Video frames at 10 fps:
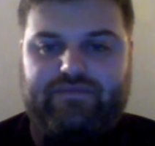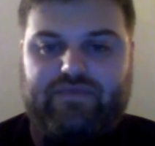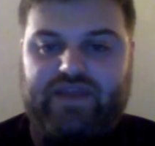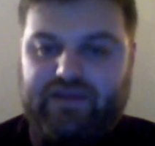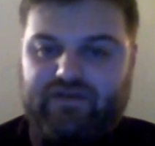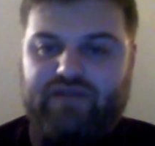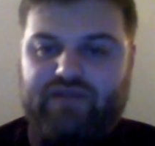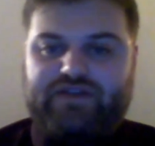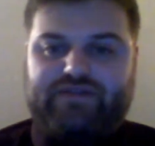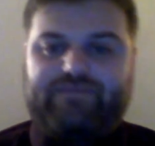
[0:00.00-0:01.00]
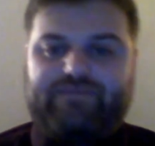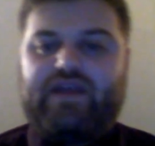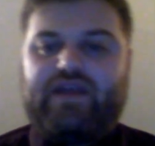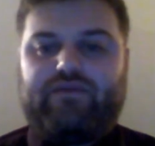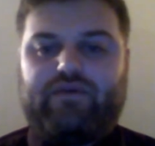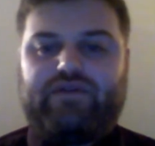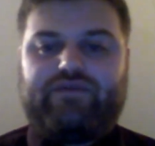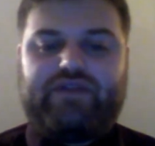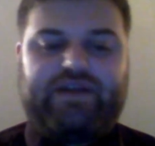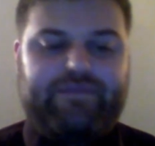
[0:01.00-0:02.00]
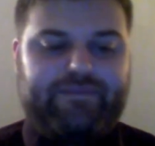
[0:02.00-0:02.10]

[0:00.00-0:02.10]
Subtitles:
thank you very much. Have a wonderful day.